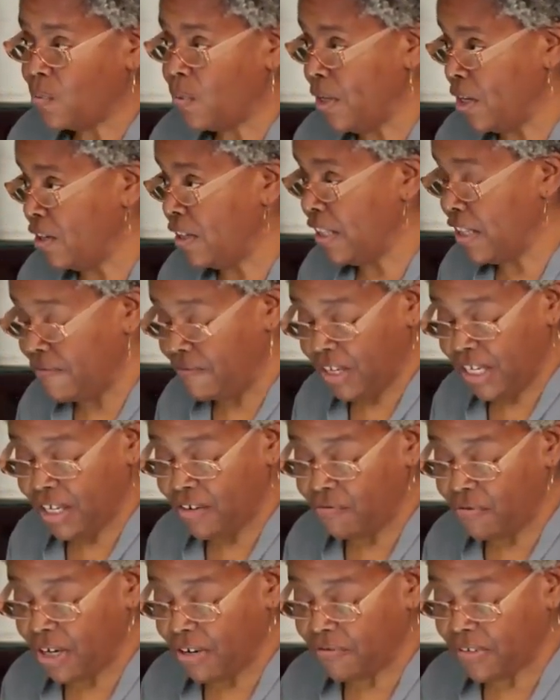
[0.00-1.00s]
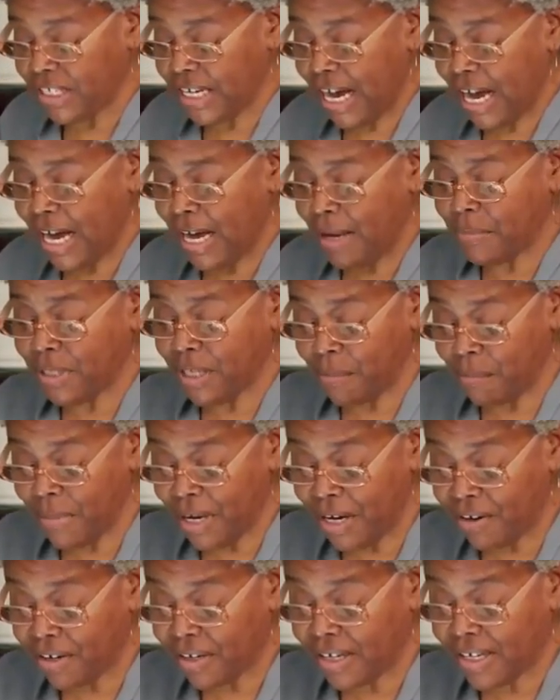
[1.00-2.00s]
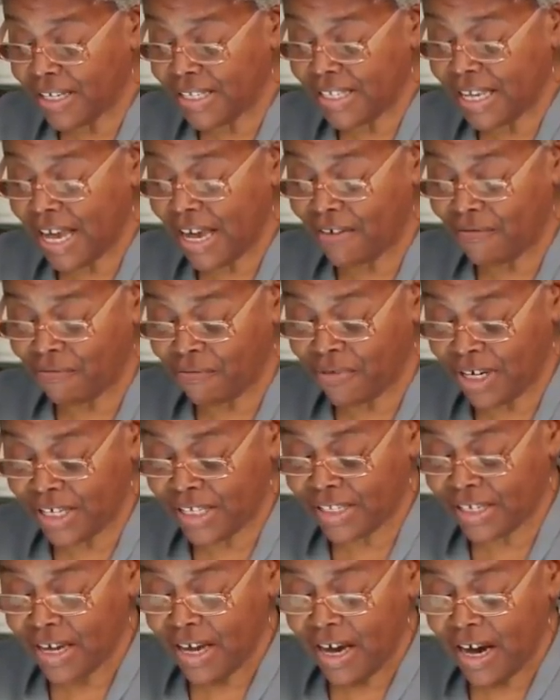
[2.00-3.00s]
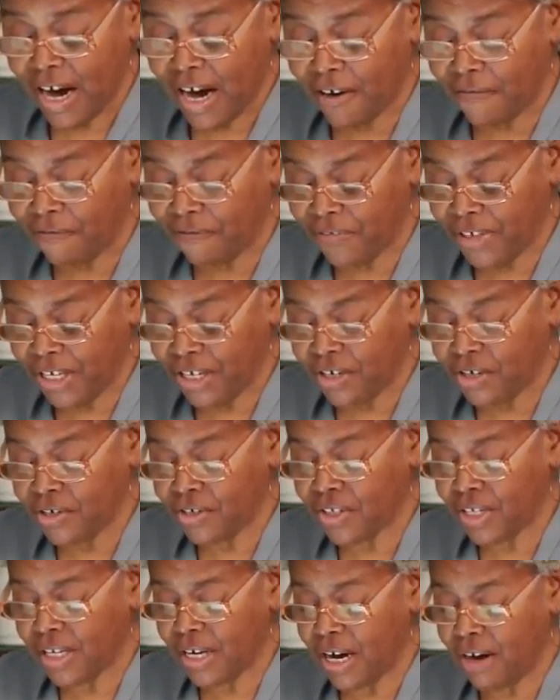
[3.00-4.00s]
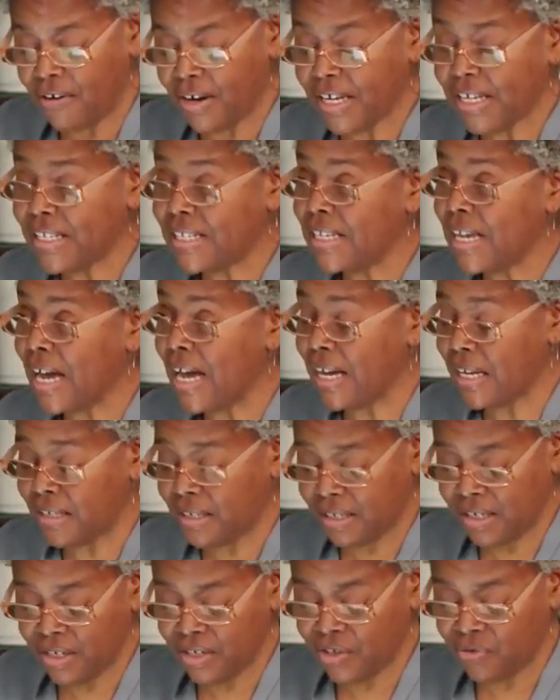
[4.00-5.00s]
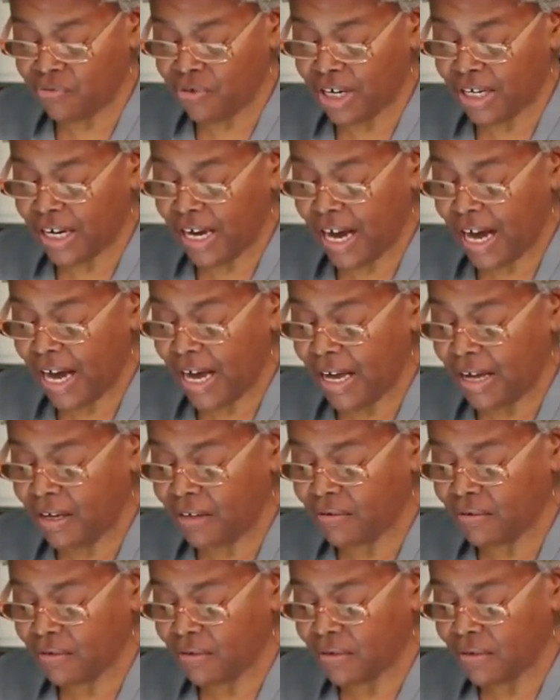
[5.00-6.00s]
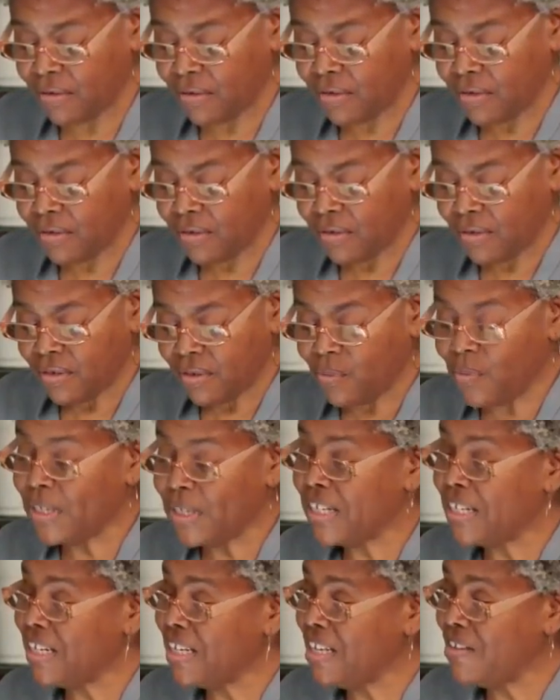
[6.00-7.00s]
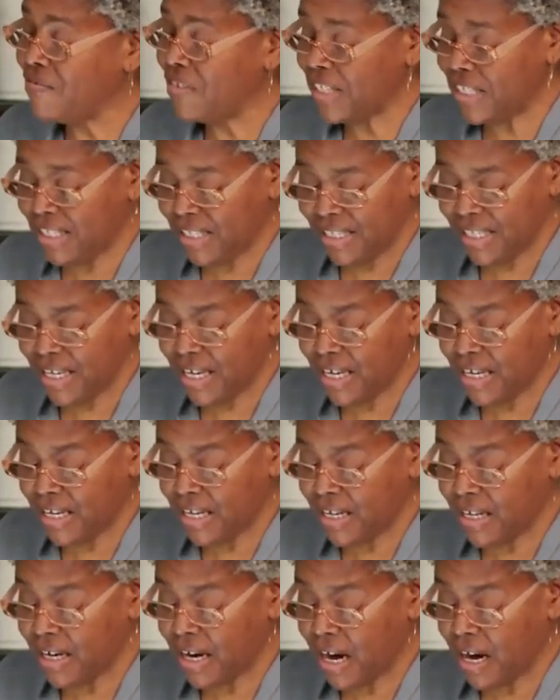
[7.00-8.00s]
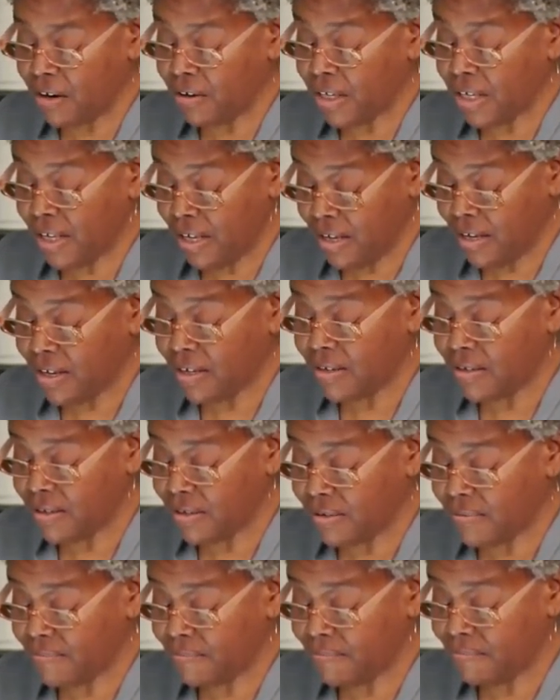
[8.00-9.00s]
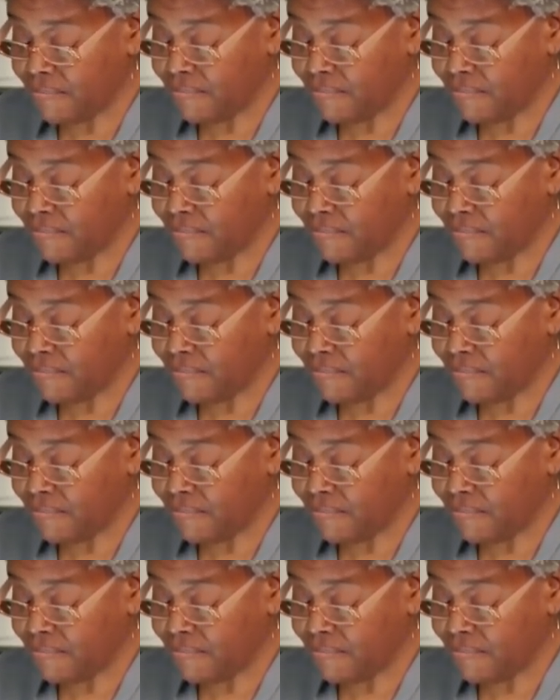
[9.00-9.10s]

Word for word: We are living in rough times. America is at risk. Our fears and our anxieties run high. We can even see it in our kids.